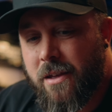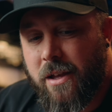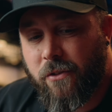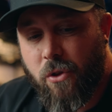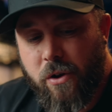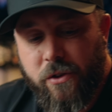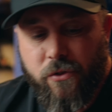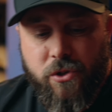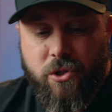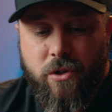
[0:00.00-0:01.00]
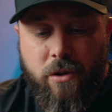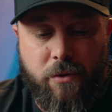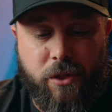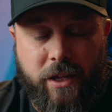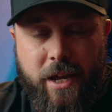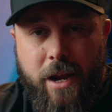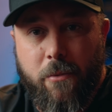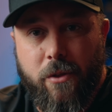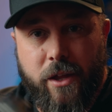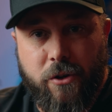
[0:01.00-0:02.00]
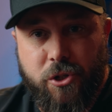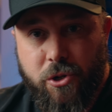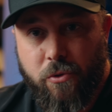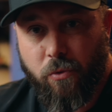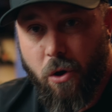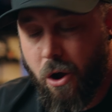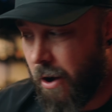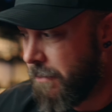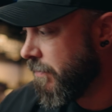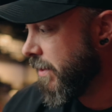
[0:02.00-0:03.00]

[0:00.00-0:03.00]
as long as you're shooting with a camera that'll shoot RAW,